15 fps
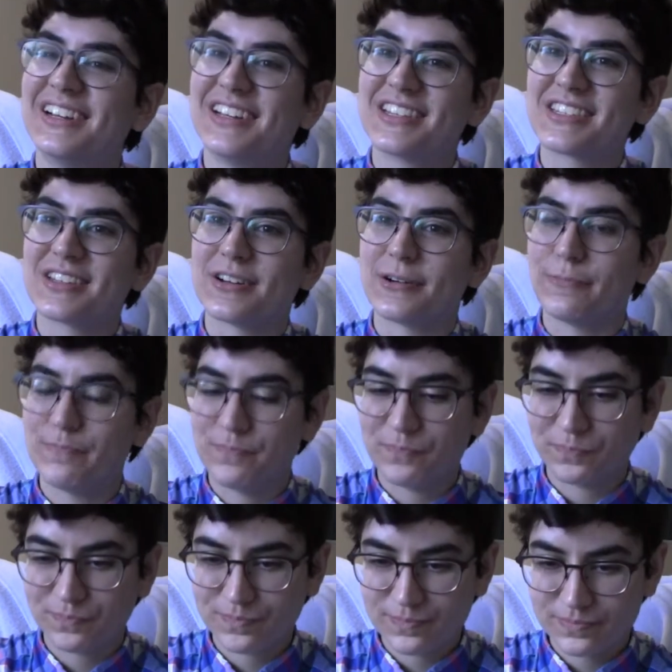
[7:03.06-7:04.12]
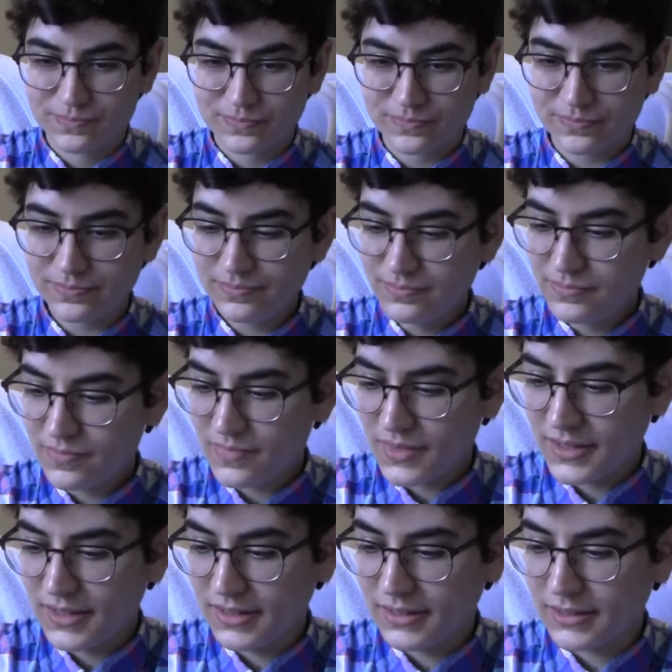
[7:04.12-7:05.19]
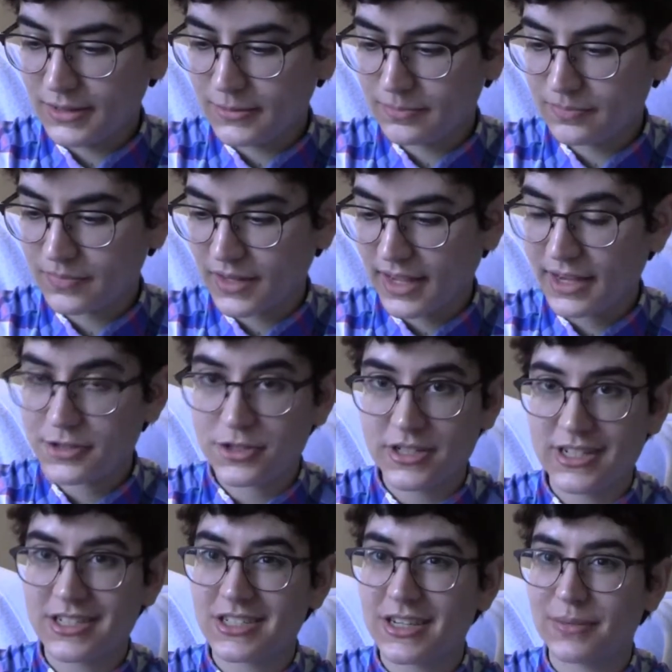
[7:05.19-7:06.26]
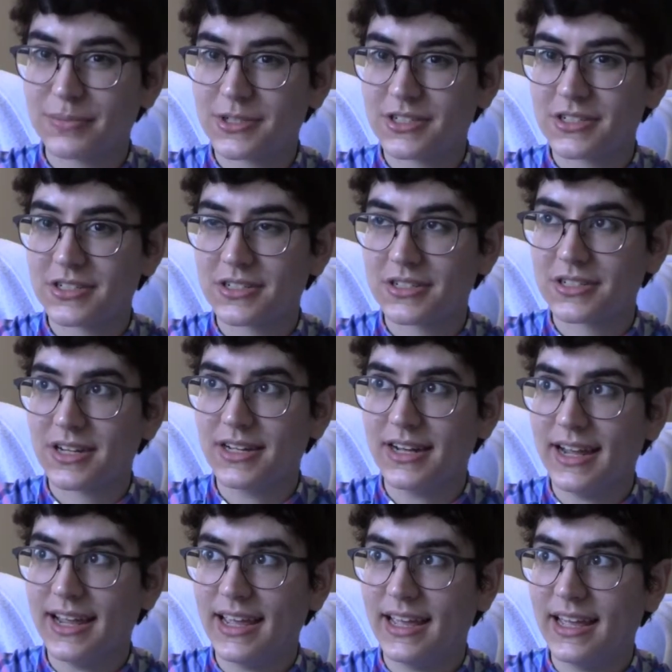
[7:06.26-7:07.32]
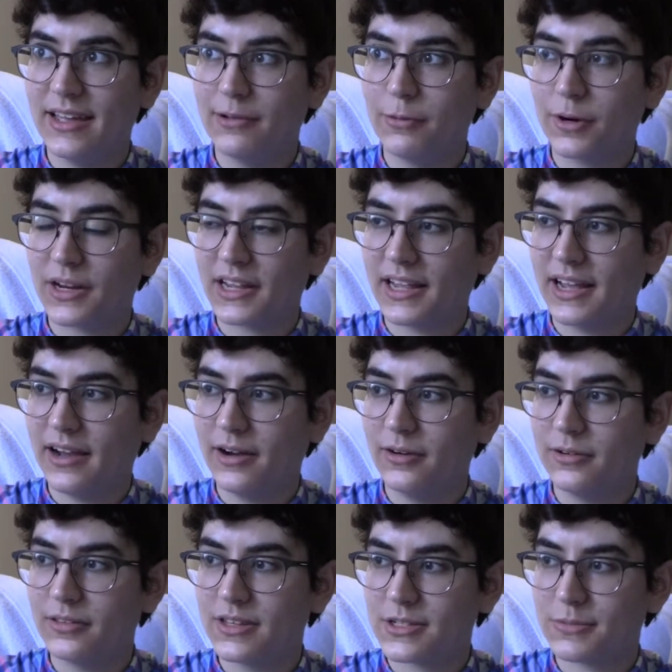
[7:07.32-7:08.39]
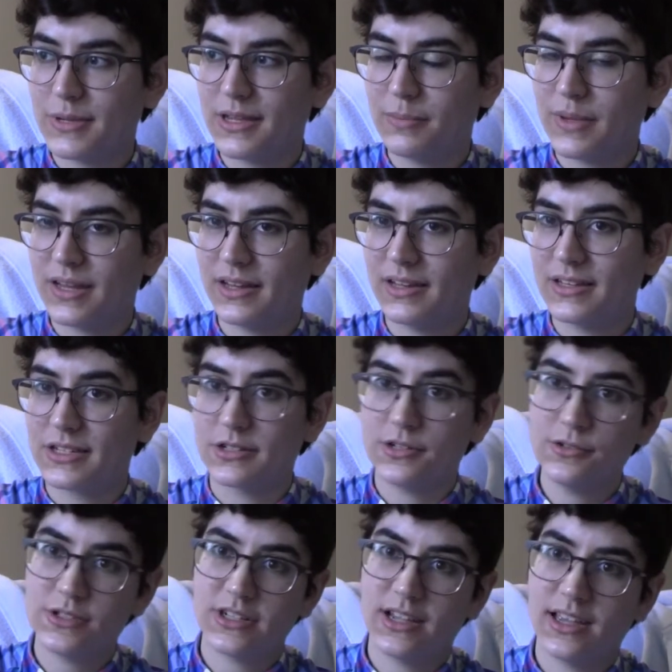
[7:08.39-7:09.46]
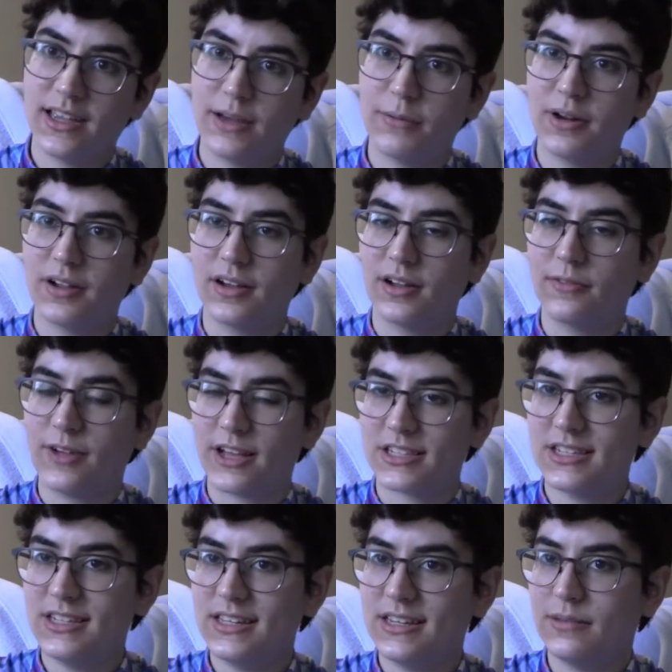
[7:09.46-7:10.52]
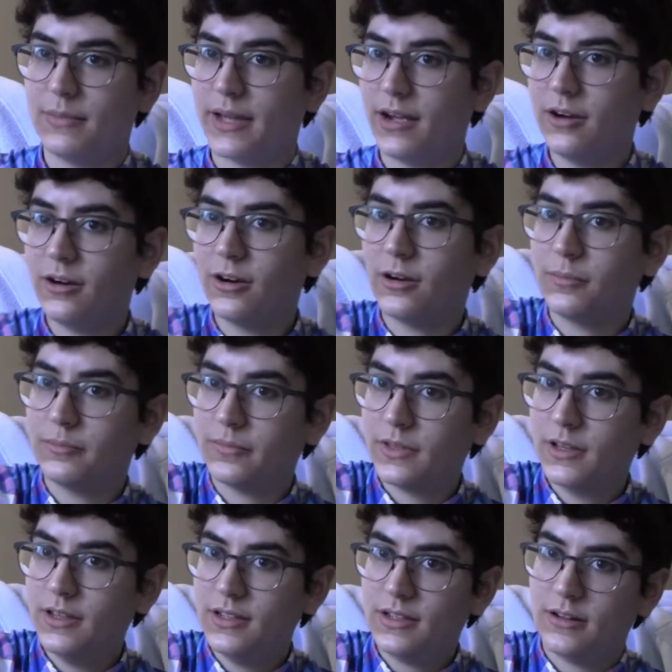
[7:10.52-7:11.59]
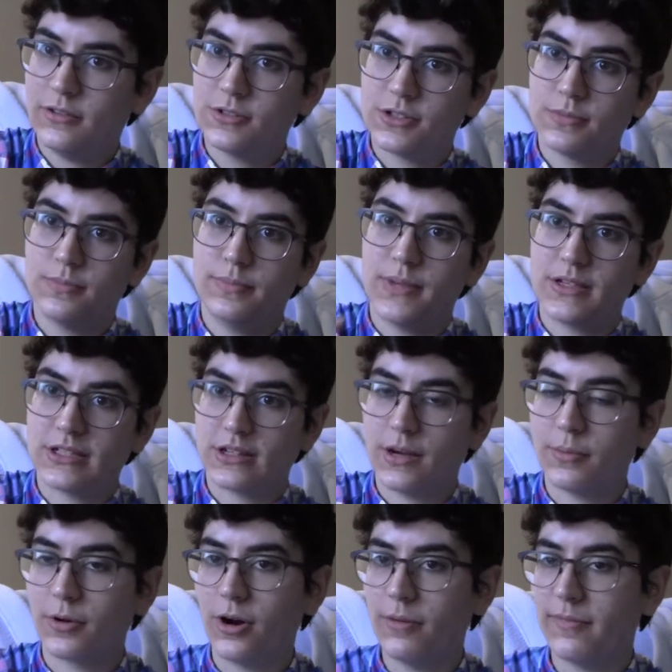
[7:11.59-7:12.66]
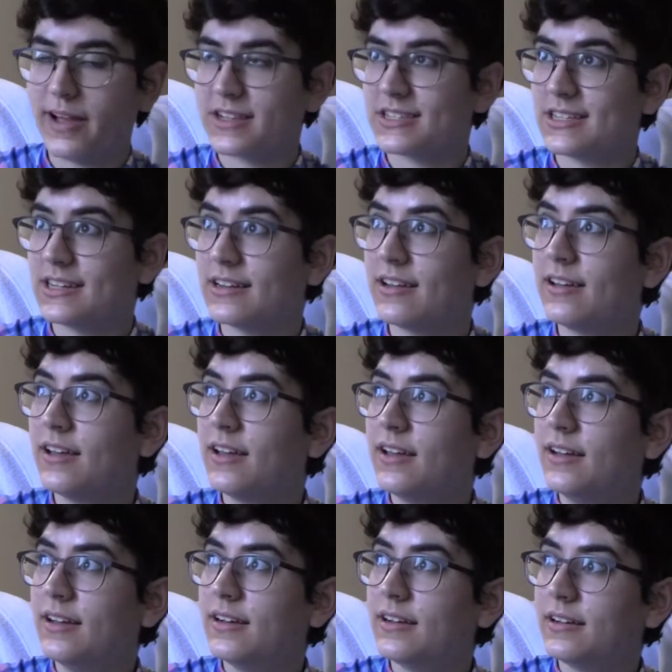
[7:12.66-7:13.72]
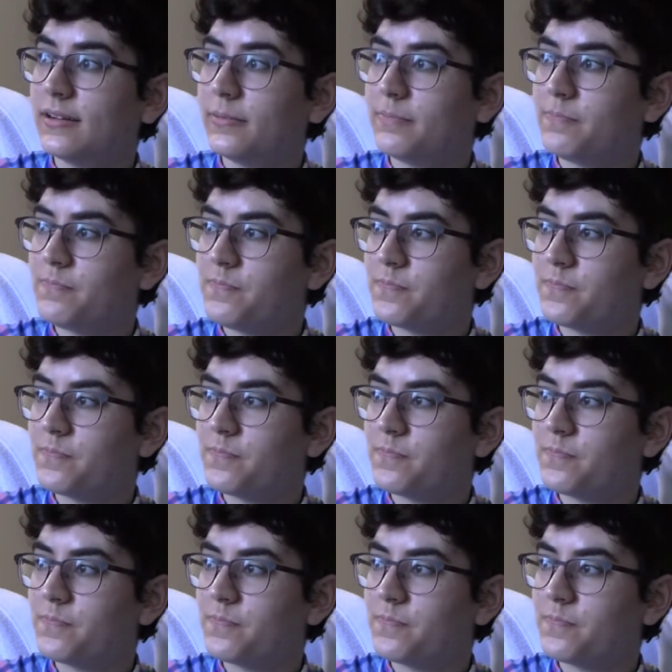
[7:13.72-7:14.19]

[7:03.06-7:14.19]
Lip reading: So I actually skipped a day working out this week because on Tuesday I went and got a vaccine in my arm, you know, just basic upper arm vaccine, and